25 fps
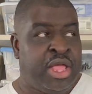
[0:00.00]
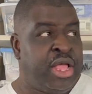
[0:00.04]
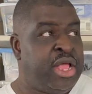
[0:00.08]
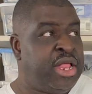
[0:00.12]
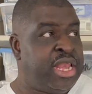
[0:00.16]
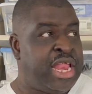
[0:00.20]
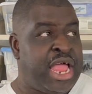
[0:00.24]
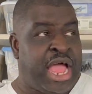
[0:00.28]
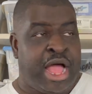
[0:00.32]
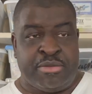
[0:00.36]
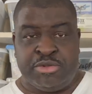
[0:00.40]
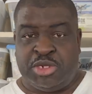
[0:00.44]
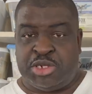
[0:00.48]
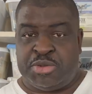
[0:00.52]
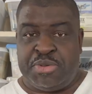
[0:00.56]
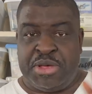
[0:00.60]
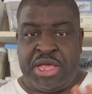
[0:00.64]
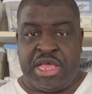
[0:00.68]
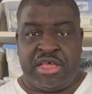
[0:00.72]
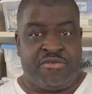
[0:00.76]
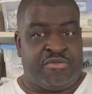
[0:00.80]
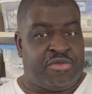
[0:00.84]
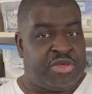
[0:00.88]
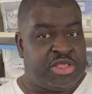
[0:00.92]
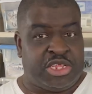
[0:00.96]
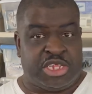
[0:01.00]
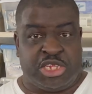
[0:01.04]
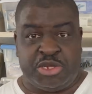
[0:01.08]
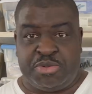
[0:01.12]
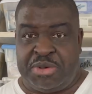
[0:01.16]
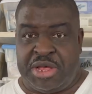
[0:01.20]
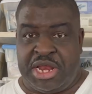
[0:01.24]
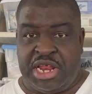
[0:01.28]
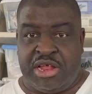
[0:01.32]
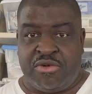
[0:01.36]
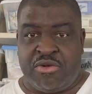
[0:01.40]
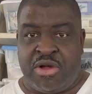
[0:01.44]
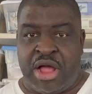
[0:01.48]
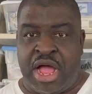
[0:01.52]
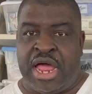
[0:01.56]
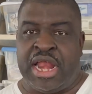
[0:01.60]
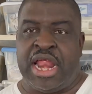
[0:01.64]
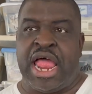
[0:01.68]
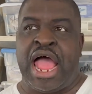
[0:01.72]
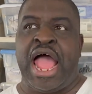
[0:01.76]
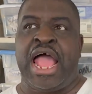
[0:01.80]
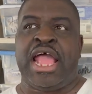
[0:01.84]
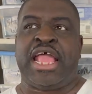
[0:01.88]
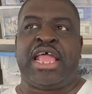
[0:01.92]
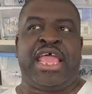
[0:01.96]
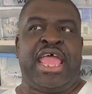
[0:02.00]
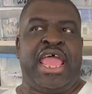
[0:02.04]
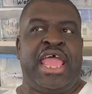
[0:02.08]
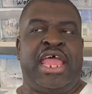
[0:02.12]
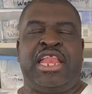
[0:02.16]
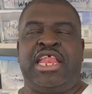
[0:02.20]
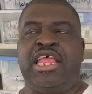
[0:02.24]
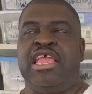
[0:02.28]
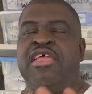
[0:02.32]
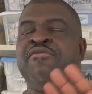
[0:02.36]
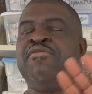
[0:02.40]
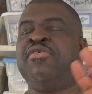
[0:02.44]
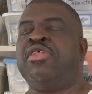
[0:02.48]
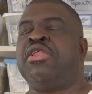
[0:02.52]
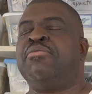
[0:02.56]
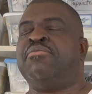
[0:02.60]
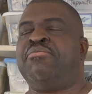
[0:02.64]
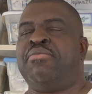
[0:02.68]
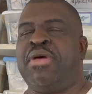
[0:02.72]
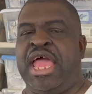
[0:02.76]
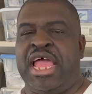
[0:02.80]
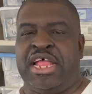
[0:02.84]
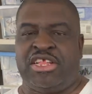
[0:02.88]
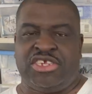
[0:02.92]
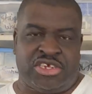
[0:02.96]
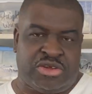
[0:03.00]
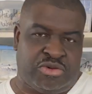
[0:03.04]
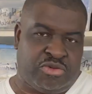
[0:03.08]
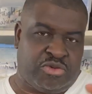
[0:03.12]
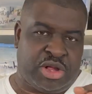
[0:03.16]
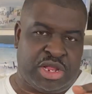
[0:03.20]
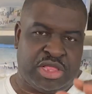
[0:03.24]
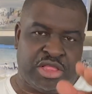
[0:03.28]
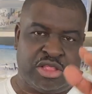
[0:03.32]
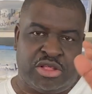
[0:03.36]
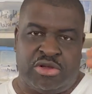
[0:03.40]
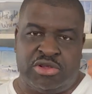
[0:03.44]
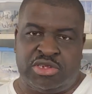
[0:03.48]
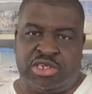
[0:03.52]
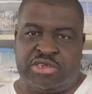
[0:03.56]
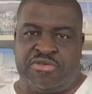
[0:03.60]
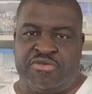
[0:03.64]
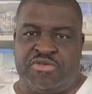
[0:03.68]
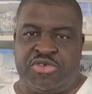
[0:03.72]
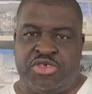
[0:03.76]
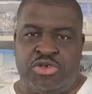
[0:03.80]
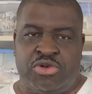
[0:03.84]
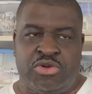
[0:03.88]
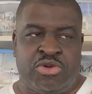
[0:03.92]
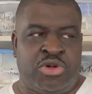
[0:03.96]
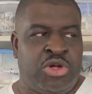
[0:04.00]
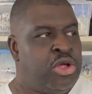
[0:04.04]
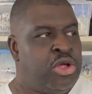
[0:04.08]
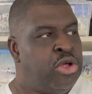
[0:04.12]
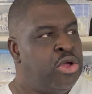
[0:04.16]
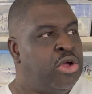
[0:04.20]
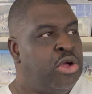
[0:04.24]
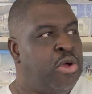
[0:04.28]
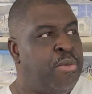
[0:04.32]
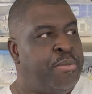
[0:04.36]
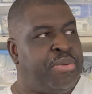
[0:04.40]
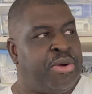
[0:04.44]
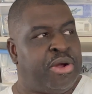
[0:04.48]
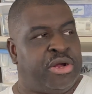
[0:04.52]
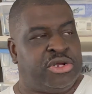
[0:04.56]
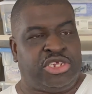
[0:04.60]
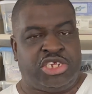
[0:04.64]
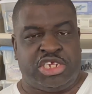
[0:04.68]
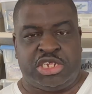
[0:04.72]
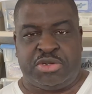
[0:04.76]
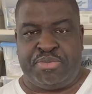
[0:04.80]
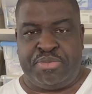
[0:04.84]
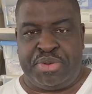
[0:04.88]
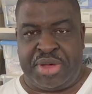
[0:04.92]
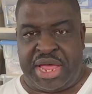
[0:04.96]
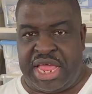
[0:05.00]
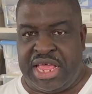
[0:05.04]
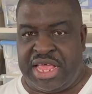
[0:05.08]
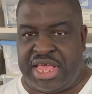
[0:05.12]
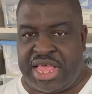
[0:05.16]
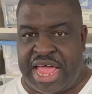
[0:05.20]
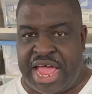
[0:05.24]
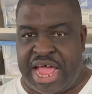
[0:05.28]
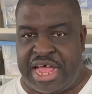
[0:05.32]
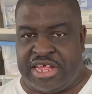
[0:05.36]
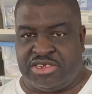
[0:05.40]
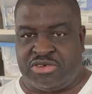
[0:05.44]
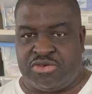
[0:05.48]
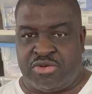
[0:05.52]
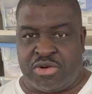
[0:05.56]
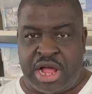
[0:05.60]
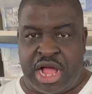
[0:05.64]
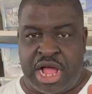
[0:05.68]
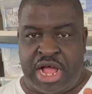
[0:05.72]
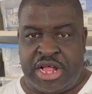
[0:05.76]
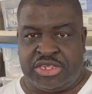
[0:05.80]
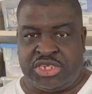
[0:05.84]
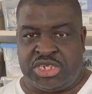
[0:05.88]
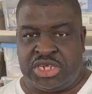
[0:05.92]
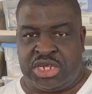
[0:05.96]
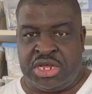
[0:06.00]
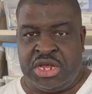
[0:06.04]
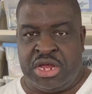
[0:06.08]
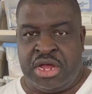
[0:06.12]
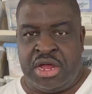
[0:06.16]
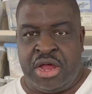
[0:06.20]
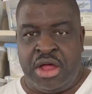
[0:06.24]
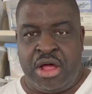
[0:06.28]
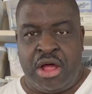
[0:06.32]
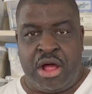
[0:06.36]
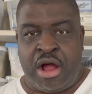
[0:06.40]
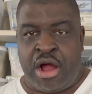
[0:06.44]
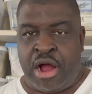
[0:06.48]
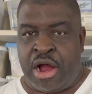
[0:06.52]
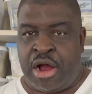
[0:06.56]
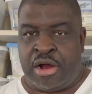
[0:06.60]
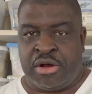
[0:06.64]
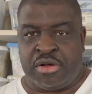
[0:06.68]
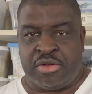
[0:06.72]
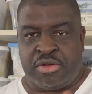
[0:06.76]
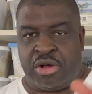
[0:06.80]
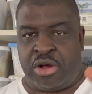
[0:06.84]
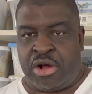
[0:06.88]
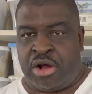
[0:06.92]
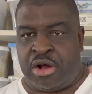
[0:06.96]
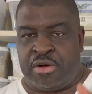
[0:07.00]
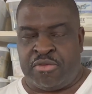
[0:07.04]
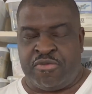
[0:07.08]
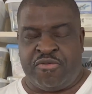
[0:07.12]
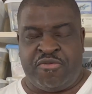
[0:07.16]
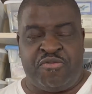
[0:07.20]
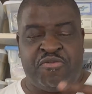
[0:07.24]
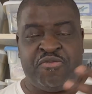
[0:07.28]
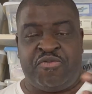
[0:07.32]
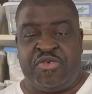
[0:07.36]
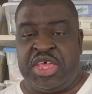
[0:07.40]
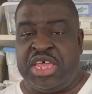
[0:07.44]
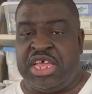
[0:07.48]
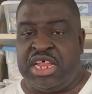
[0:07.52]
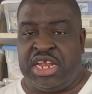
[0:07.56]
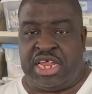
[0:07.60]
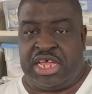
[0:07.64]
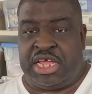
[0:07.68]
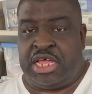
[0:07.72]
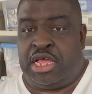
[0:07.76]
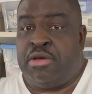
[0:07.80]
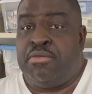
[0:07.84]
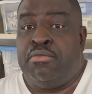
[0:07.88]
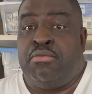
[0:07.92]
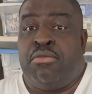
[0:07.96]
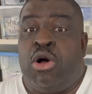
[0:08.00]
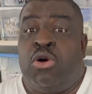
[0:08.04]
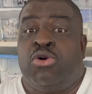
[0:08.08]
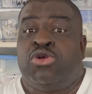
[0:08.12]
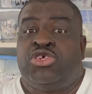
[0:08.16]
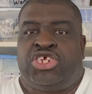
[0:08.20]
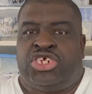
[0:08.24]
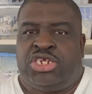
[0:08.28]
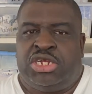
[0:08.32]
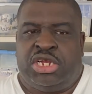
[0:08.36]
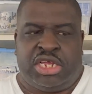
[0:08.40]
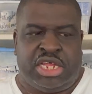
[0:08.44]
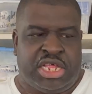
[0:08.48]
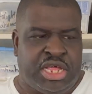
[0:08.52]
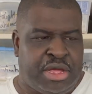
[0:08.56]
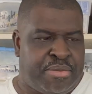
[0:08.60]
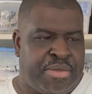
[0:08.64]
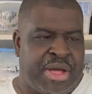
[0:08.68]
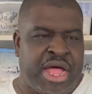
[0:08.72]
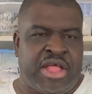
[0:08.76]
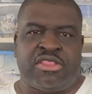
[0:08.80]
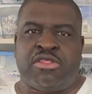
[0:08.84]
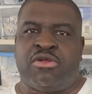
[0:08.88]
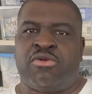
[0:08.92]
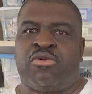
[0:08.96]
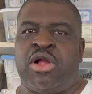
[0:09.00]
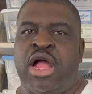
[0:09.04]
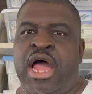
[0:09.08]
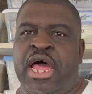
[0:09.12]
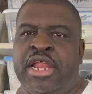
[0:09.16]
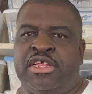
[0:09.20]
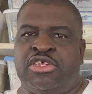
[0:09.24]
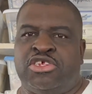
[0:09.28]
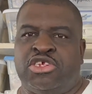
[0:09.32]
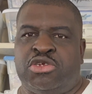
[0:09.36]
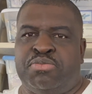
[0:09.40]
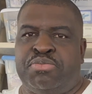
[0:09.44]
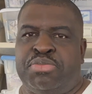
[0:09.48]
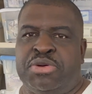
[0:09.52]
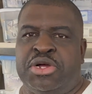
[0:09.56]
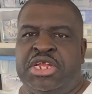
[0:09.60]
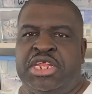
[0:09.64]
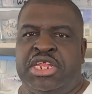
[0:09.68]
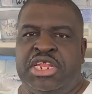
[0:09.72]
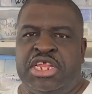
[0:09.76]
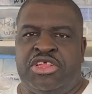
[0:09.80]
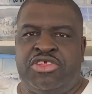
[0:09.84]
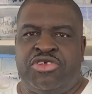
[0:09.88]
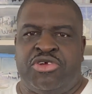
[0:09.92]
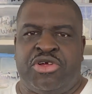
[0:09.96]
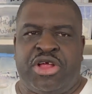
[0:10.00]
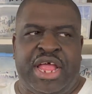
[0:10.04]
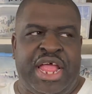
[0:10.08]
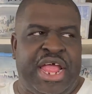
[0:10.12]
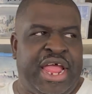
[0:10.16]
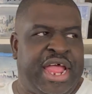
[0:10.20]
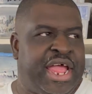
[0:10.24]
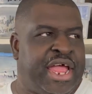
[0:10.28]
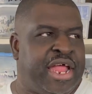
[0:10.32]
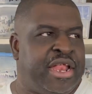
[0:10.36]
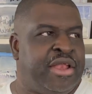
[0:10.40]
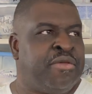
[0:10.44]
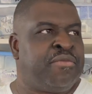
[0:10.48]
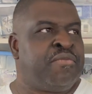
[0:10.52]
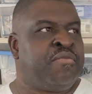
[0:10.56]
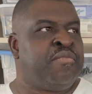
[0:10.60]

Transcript: Now, I'm speaking for the spinning rod. I can't even imagine what those of you who purchase bait cast rods are feeling emotionally about the rod as you put it in your hand.